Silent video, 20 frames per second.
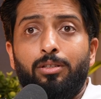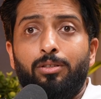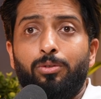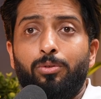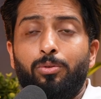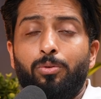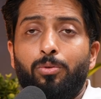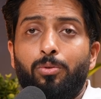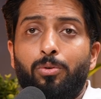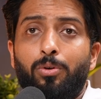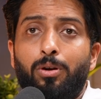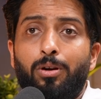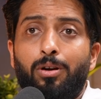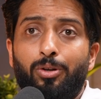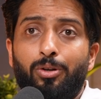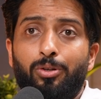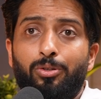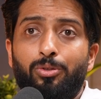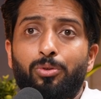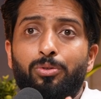So
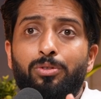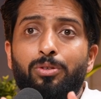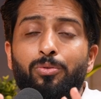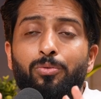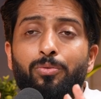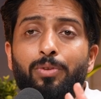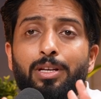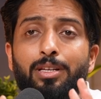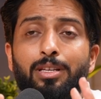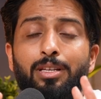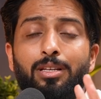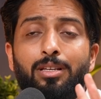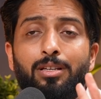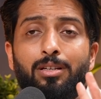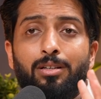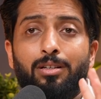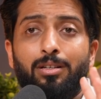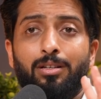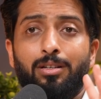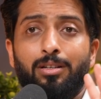it's a
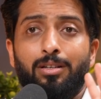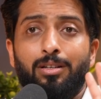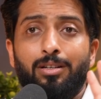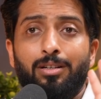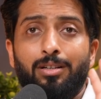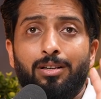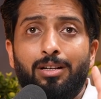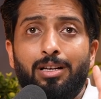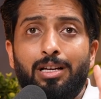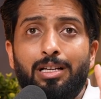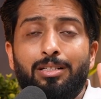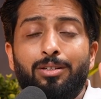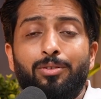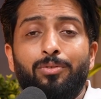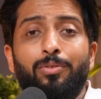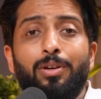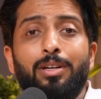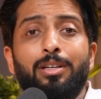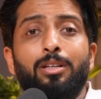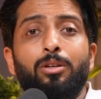ready
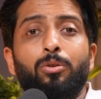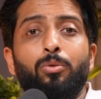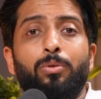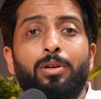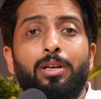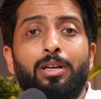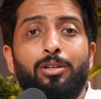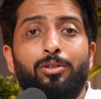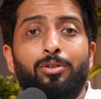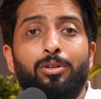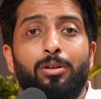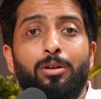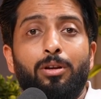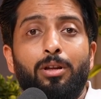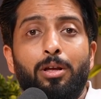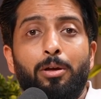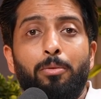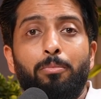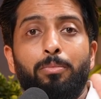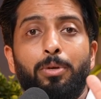location.
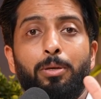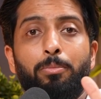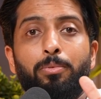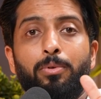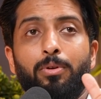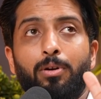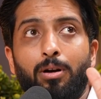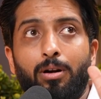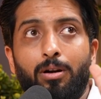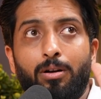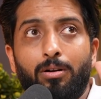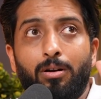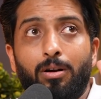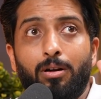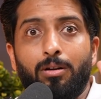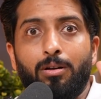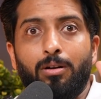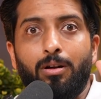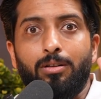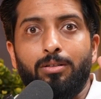People are
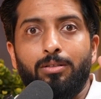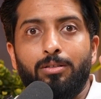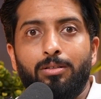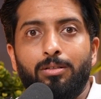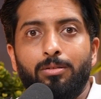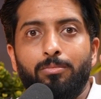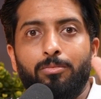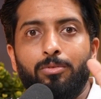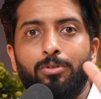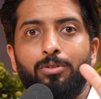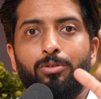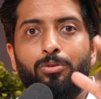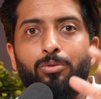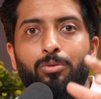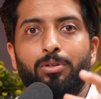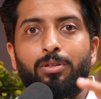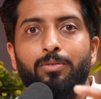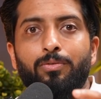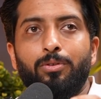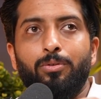accustomed to
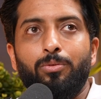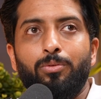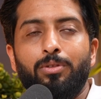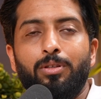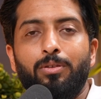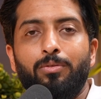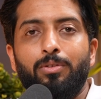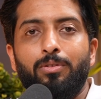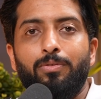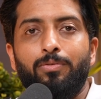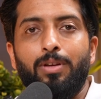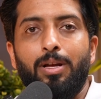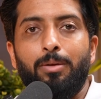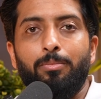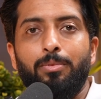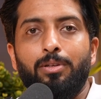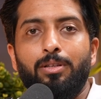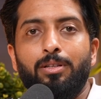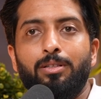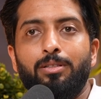living over there with
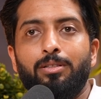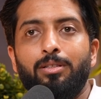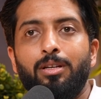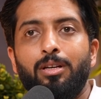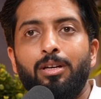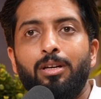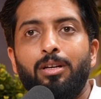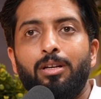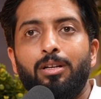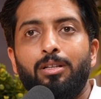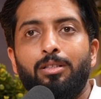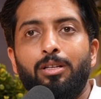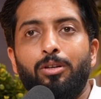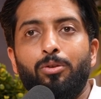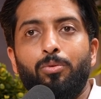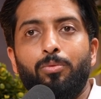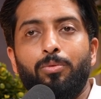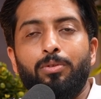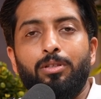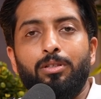families. They
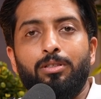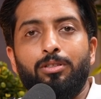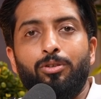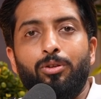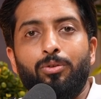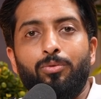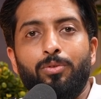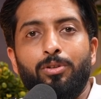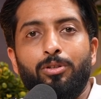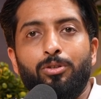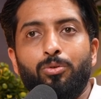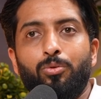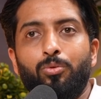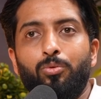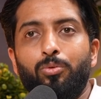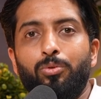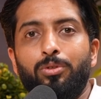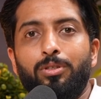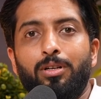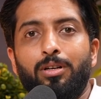know where their children's
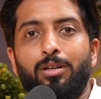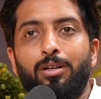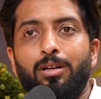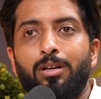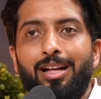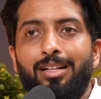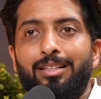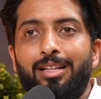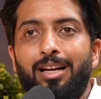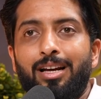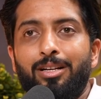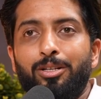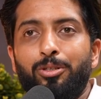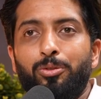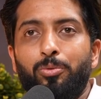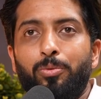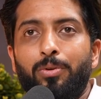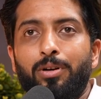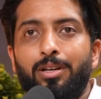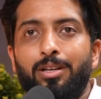schools are. And that
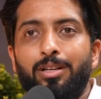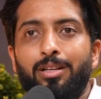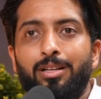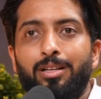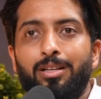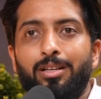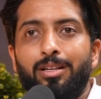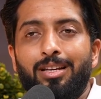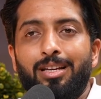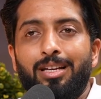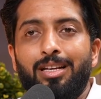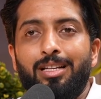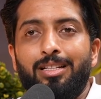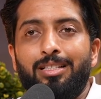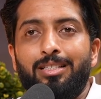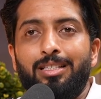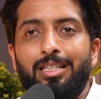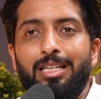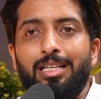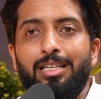is why
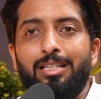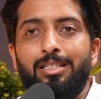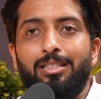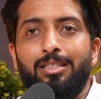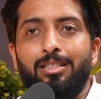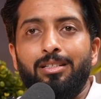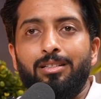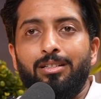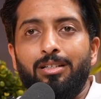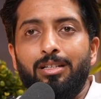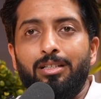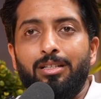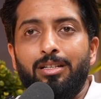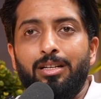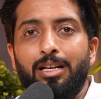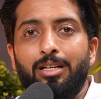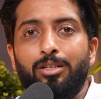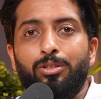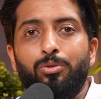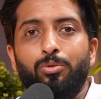it's easier in the
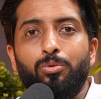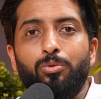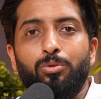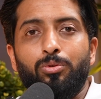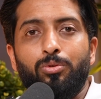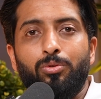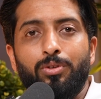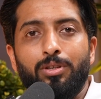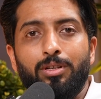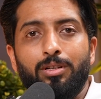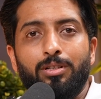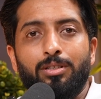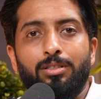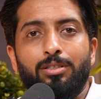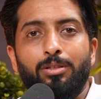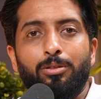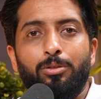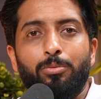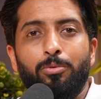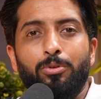next 2 to 3
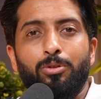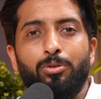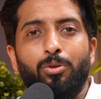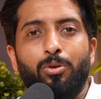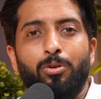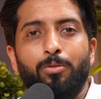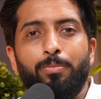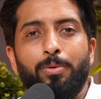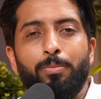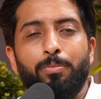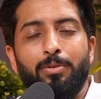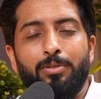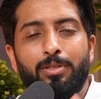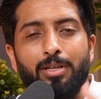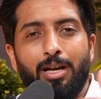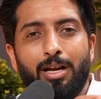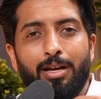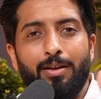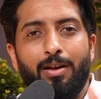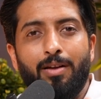years. It's because a lot of people
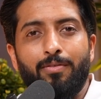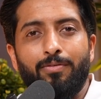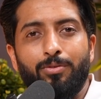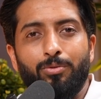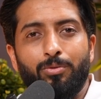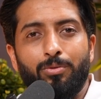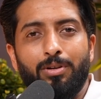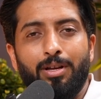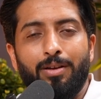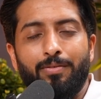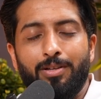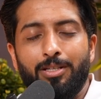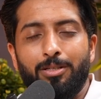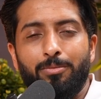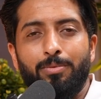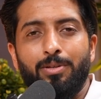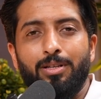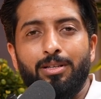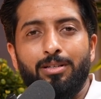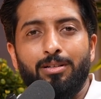see, I've
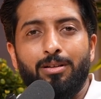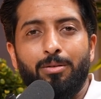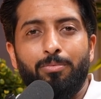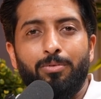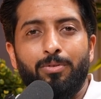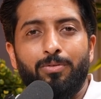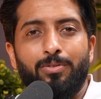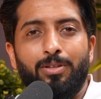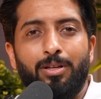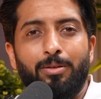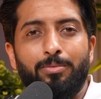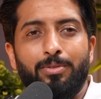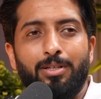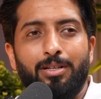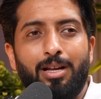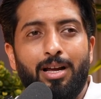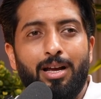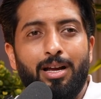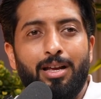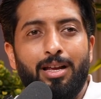explained a couple of times
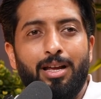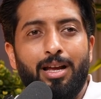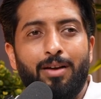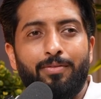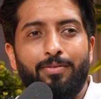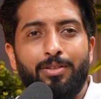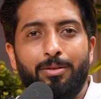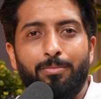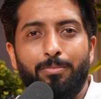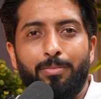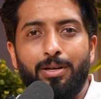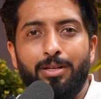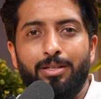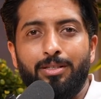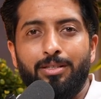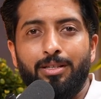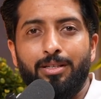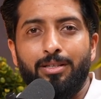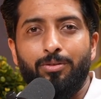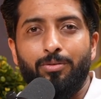that I have that
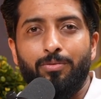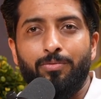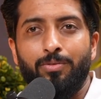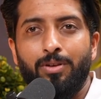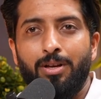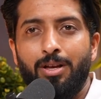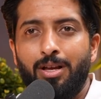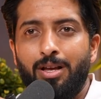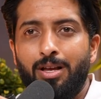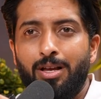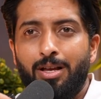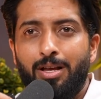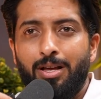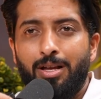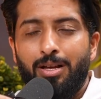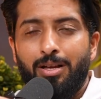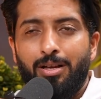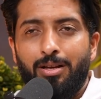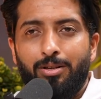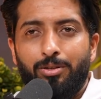mindset of
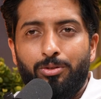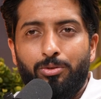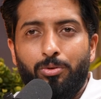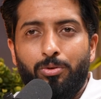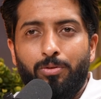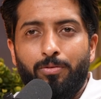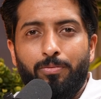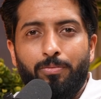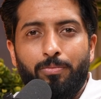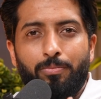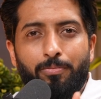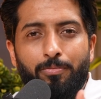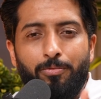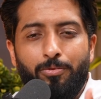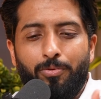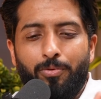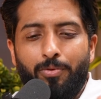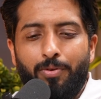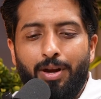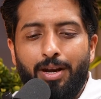sort of
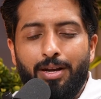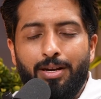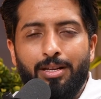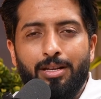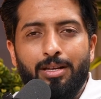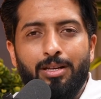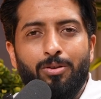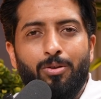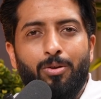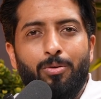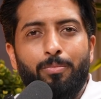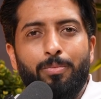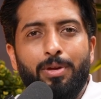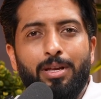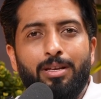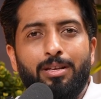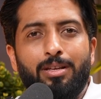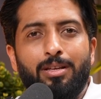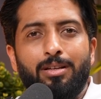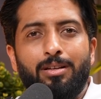trading or
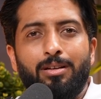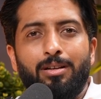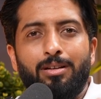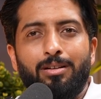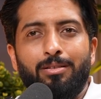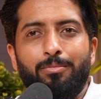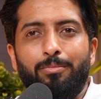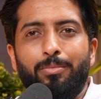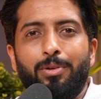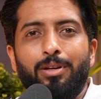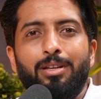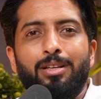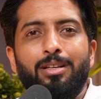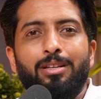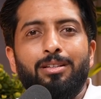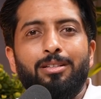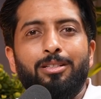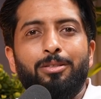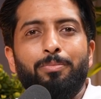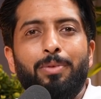making money
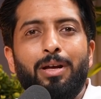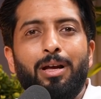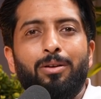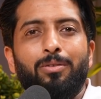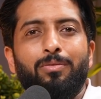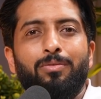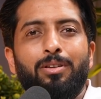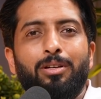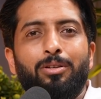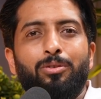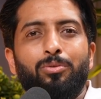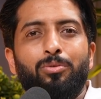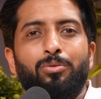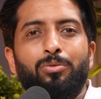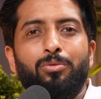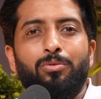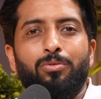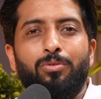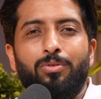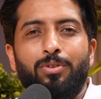in the span of like 2
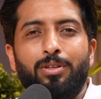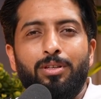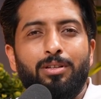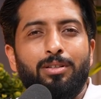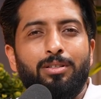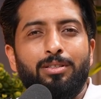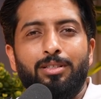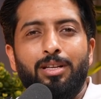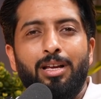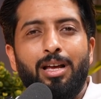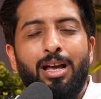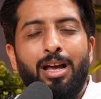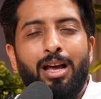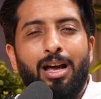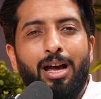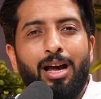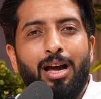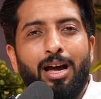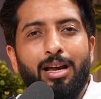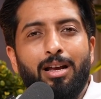to 3 years.
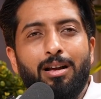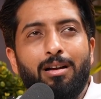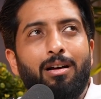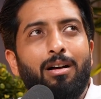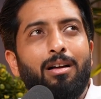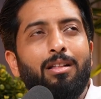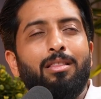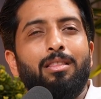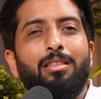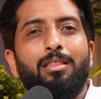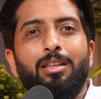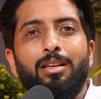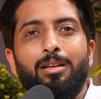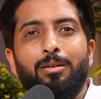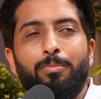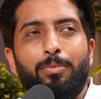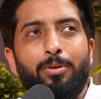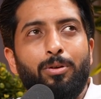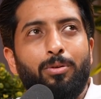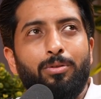I can't
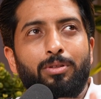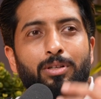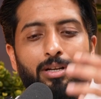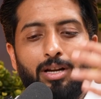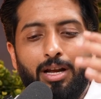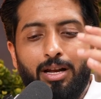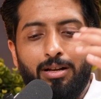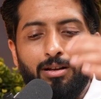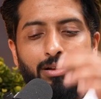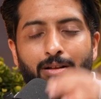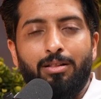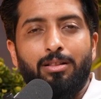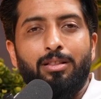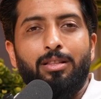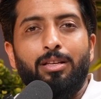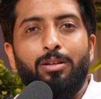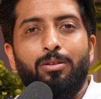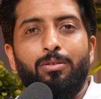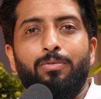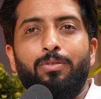think beyond that. I can't
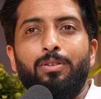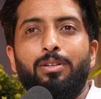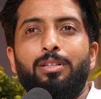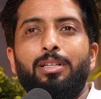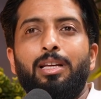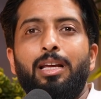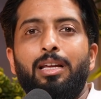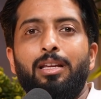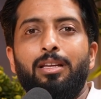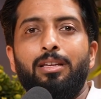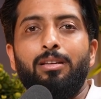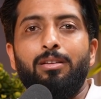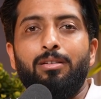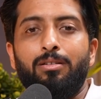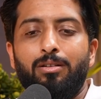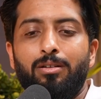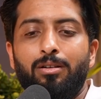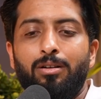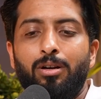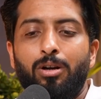think of a
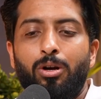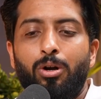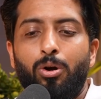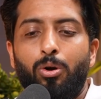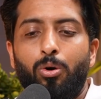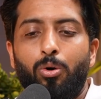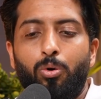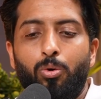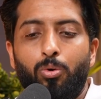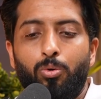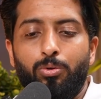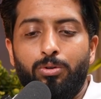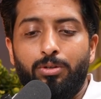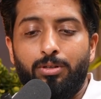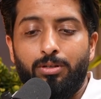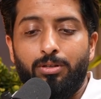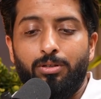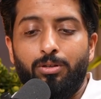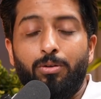10-year hold.